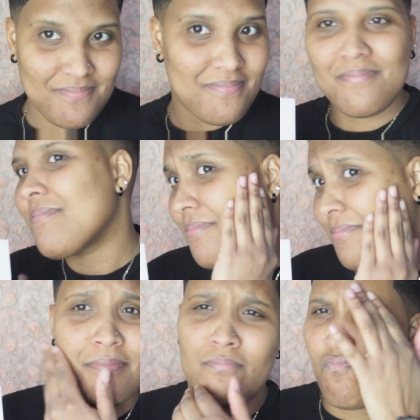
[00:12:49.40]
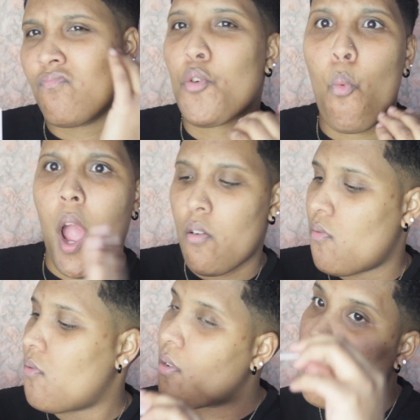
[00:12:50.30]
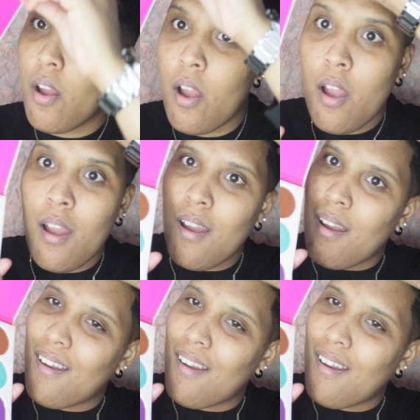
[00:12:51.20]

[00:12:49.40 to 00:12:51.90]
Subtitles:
Look at my girlfriend just being out of